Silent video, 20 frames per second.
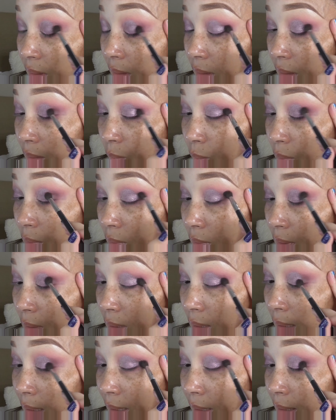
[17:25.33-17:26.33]
and we're going to
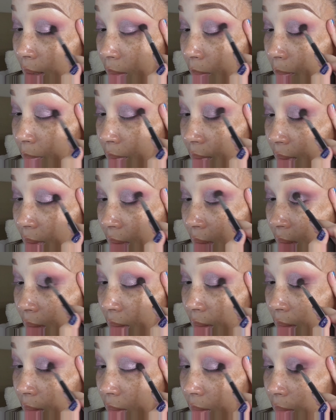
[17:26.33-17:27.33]
lightly
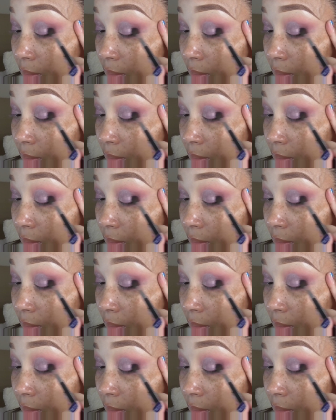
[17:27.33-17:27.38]
blend.